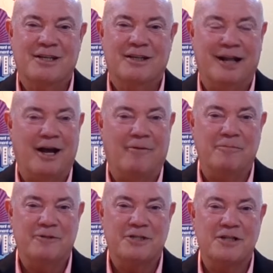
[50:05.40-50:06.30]
no,
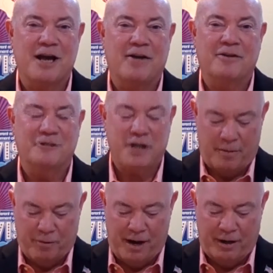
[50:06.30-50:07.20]
she's not, she's
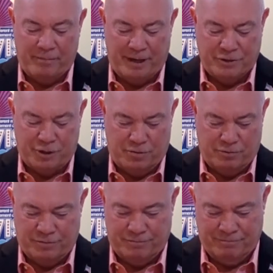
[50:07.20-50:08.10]
not proud of Mike
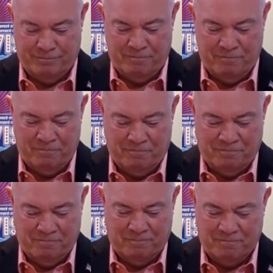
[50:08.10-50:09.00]
Jones. Yeah, I don't think I
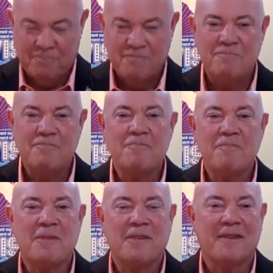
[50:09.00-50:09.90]
would have went home
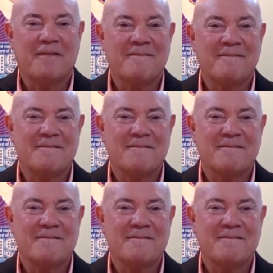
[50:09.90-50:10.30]
after.